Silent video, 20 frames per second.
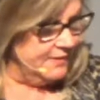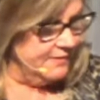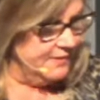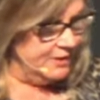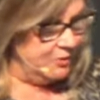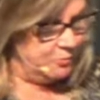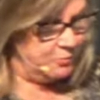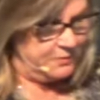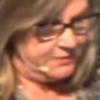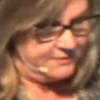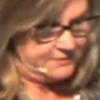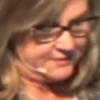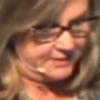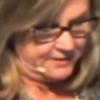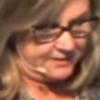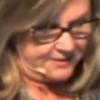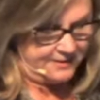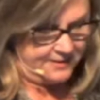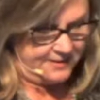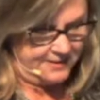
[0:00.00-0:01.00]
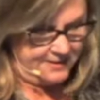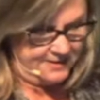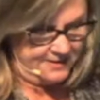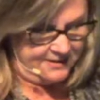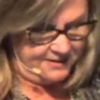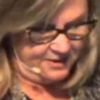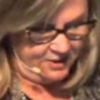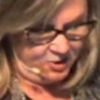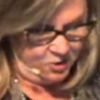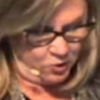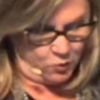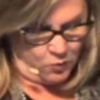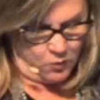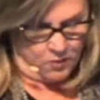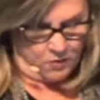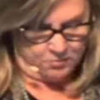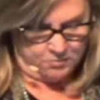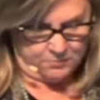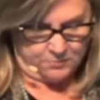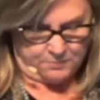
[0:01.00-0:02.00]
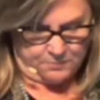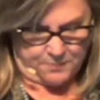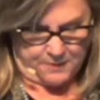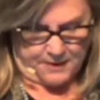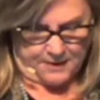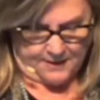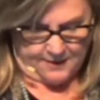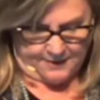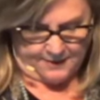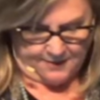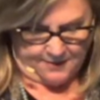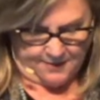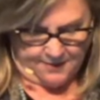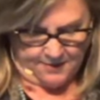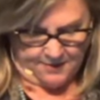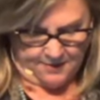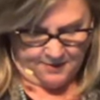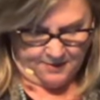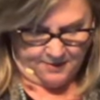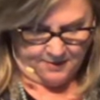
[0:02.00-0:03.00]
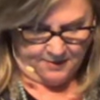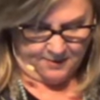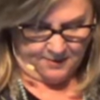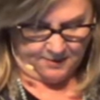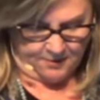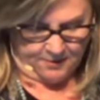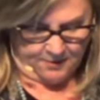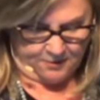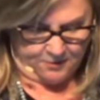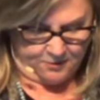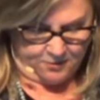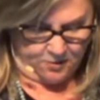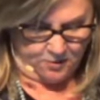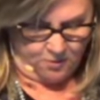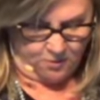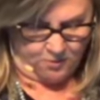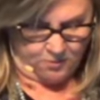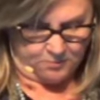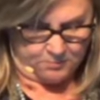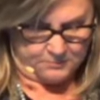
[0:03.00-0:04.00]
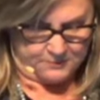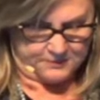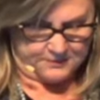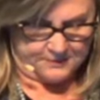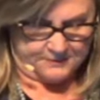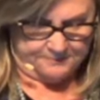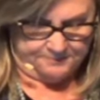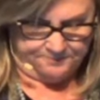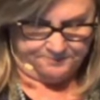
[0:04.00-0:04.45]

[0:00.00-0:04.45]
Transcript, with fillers: There was a quote by Ernest Holmes